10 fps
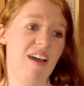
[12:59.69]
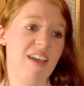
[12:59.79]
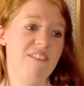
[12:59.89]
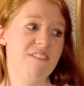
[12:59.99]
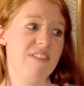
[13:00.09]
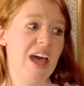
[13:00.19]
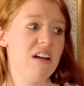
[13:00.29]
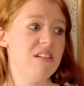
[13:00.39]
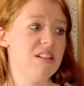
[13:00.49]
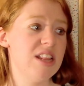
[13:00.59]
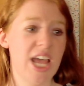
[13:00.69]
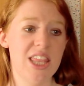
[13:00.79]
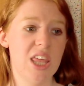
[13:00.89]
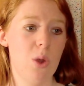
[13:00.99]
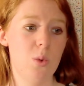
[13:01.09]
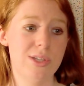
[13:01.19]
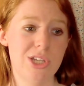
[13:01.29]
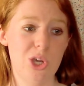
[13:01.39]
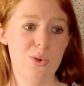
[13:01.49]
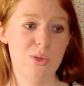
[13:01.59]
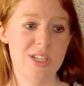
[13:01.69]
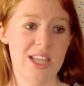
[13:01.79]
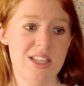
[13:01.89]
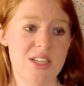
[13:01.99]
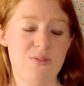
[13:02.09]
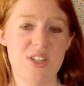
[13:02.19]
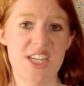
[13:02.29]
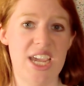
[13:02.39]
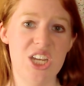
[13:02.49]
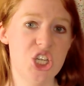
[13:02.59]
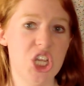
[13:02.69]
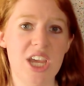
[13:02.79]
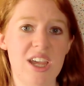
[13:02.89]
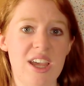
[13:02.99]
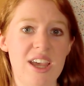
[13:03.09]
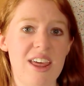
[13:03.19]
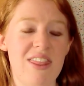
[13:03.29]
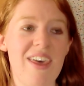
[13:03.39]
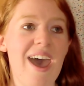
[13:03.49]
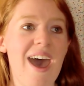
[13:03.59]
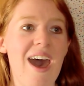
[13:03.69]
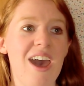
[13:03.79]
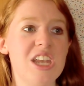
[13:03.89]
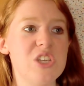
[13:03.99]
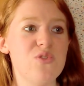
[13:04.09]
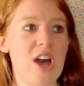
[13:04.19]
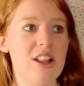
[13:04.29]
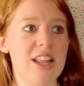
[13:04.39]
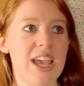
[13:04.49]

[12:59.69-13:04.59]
I felt like there was no sense of danger there. It just felt